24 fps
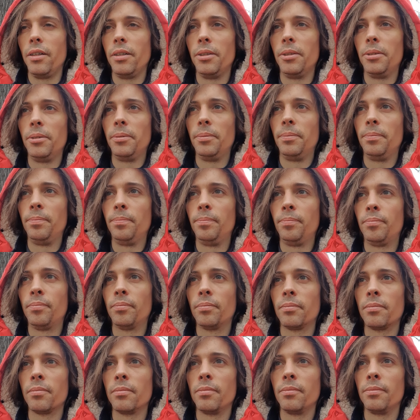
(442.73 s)

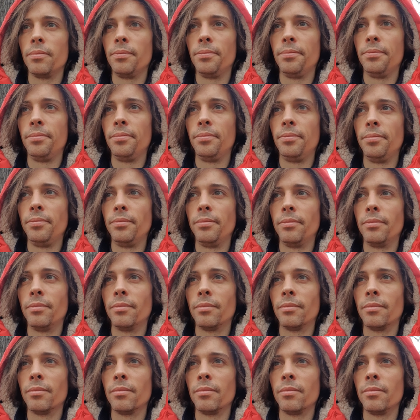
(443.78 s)

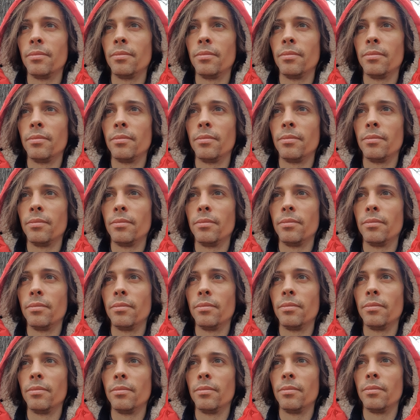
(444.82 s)

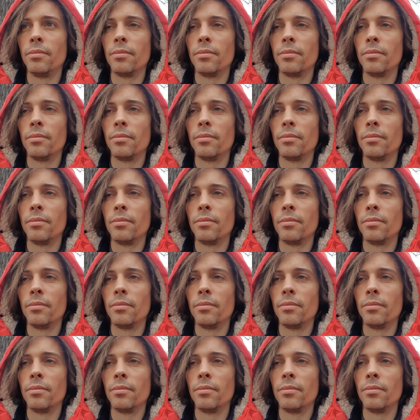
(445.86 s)
No one is speaking in this clip.